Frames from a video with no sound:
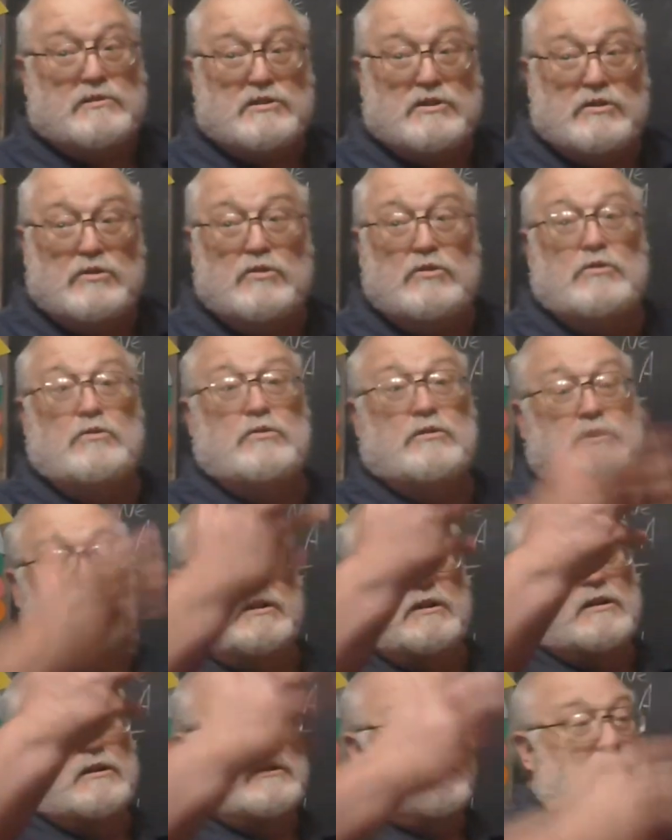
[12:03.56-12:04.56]
to
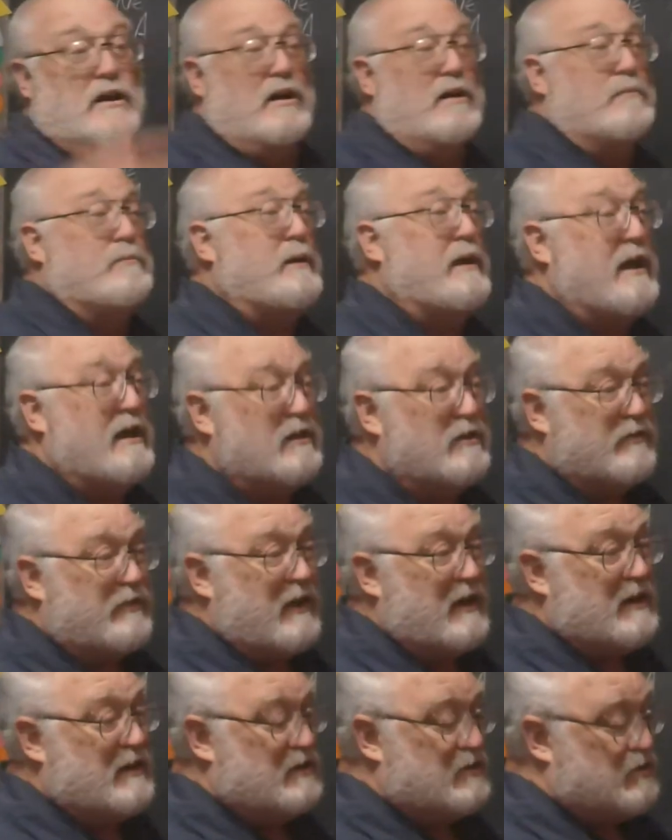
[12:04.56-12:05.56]
be
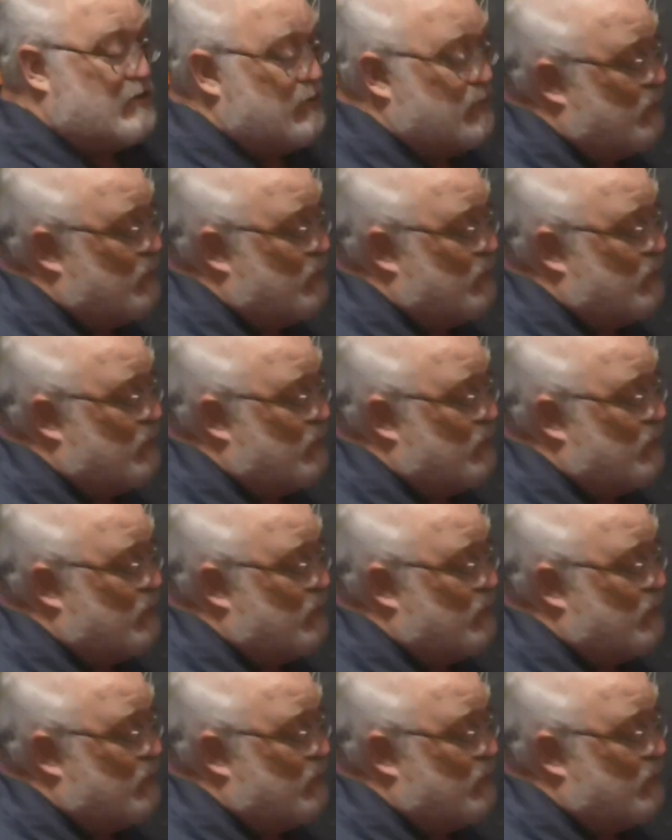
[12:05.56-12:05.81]
elevated to the